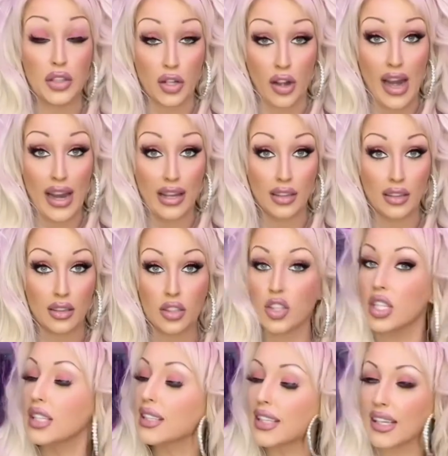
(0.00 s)
great,
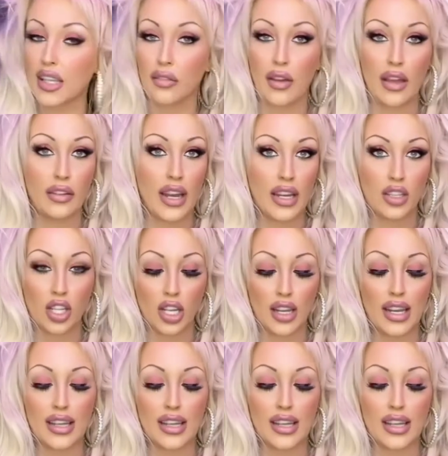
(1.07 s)
just like the foundation.